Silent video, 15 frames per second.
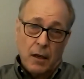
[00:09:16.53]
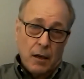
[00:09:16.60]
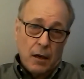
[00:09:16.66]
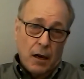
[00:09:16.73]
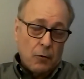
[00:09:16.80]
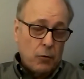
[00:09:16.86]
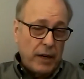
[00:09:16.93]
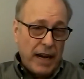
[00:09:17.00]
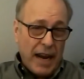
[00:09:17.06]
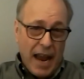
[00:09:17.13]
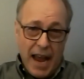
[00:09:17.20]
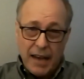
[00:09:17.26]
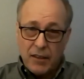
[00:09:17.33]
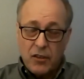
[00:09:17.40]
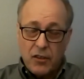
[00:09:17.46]

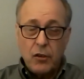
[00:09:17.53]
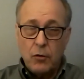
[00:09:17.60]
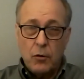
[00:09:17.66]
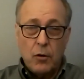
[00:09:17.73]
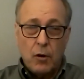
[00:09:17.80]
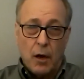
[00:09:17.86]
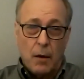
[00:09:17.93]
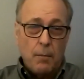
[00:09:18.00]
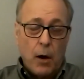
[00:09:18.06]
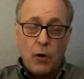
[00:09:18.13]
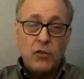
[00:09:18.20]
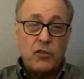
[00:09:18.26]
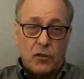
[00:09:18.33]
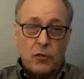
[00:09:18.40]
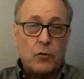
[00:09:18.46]
react to
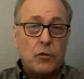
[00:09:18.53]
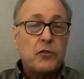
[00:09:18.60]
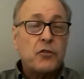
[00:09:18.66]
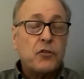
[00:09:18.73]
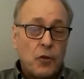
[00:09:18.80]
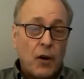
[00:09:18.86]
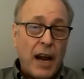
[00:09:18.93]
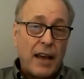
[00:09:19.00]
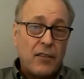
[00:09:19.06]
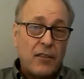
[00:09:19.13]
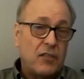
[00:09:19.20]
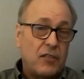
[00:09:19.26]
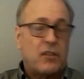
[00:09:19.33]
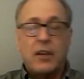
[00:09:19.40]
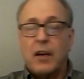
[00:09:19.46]
emotional stress
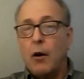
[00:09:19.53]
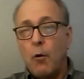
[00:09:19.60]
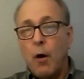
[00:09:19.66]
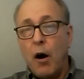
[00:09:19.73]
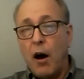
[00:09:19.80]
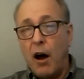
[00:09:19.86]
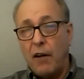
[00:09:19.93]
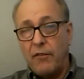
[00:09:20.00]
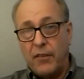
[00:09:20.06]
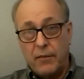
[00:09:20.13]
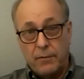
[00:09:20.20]
is to go off.